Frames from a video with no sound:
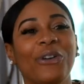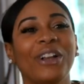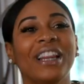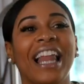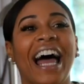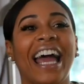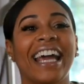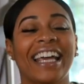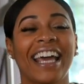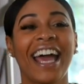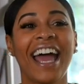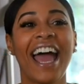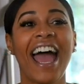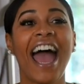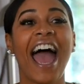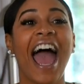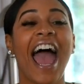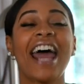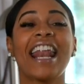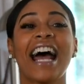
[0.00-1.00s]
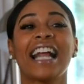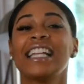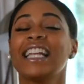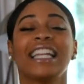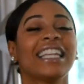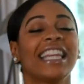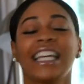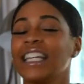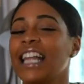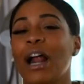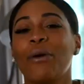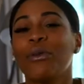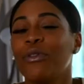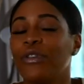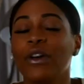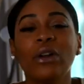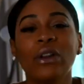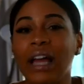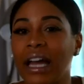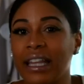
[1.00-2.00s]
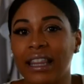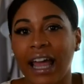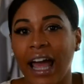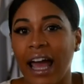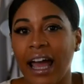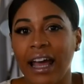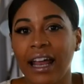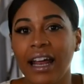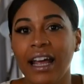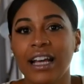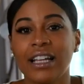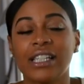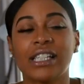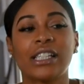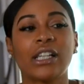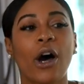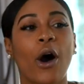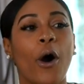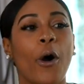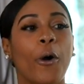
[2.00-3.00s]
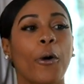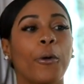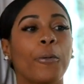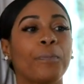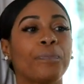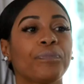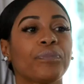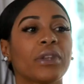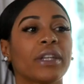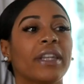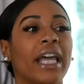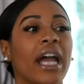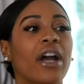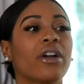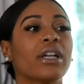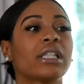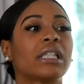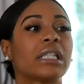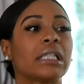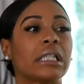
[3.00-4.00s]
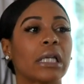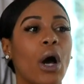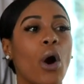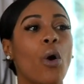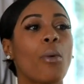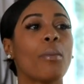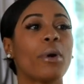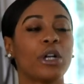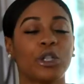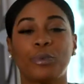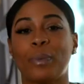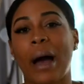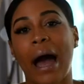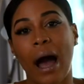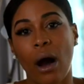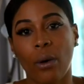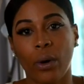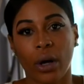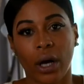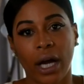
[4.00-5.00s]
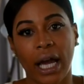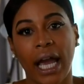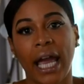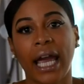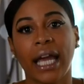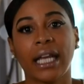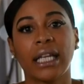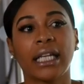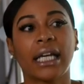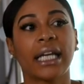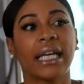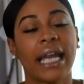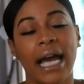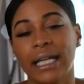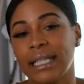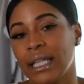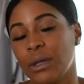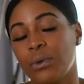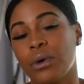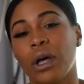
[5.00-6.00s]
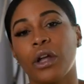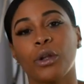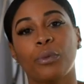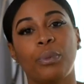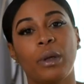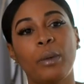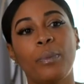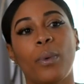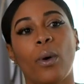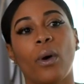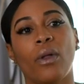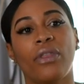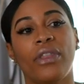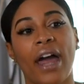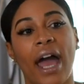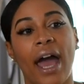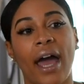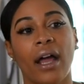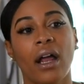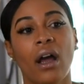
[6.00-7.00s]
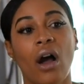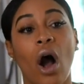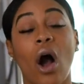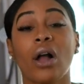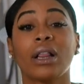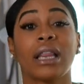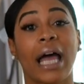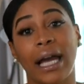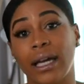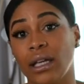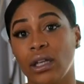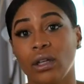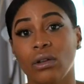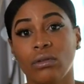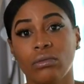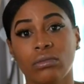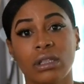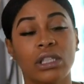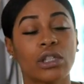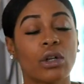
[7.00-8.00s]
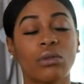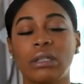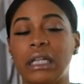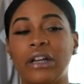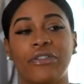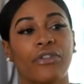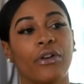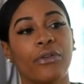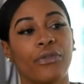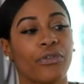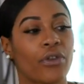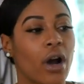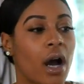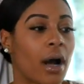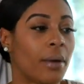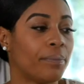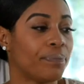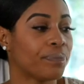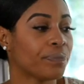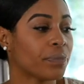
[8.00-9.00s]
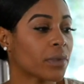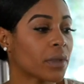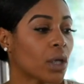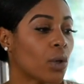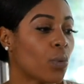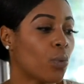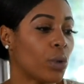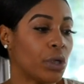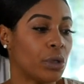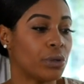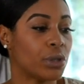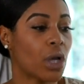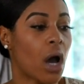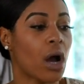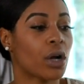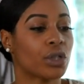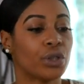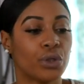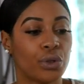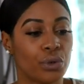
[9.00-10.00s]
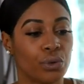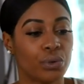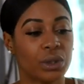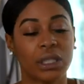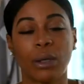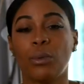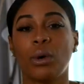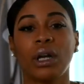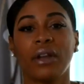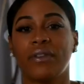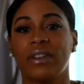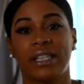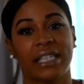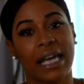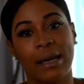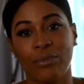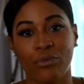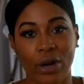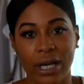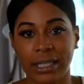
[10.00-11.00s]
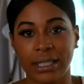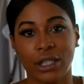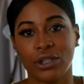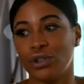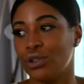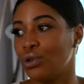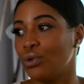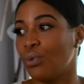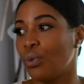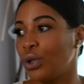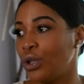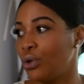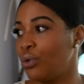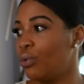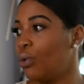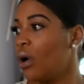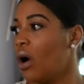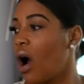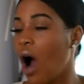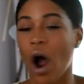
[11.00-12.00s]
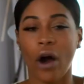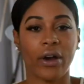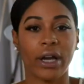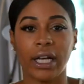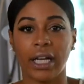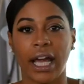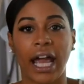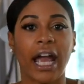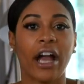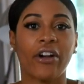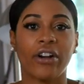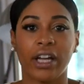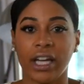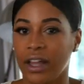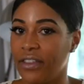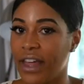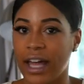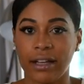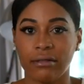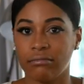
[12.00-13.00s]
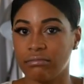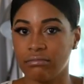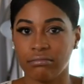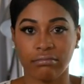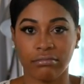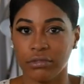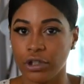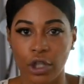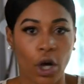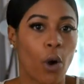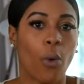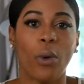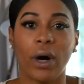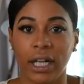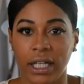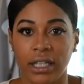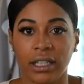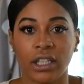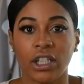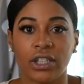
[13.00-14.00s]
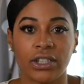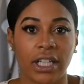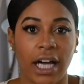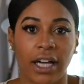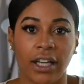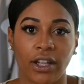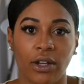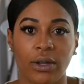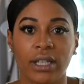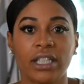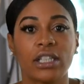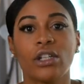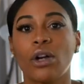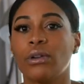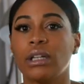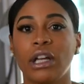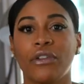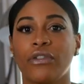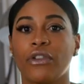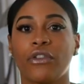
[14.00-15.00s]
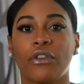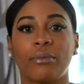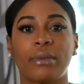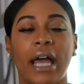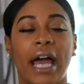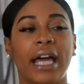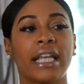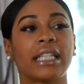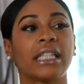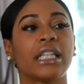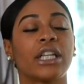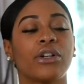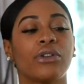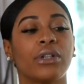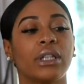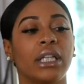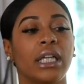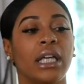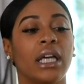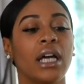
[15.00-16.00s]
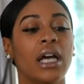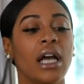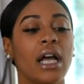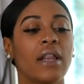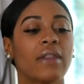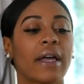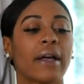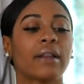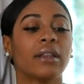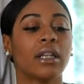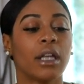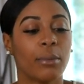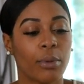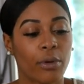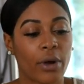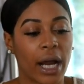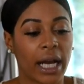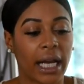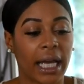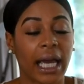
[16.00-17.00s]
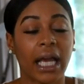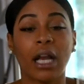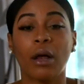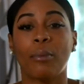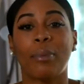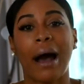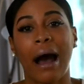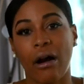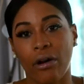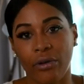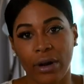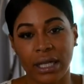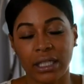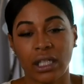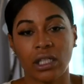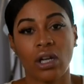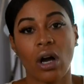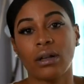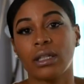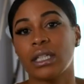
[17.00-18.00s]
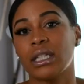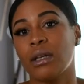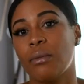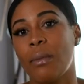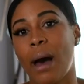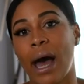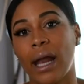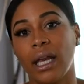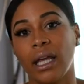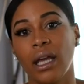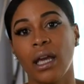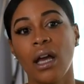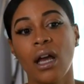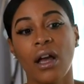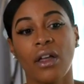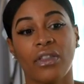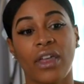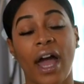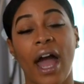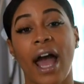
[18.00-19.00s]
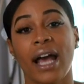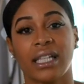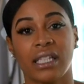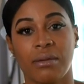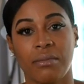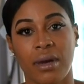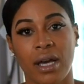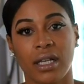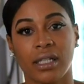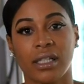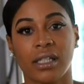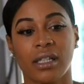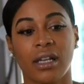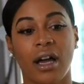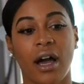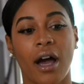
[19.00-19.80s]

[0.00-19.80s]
Like, and I didn't think that I would feel like that. So there is so much power in connecting with other people that are like you. It's no different from when you talk to someone of the same race as you, when you are in the area that no one looks like you. It's no different from that. It's literally like liberating and empowering to talk to somebody that has MS.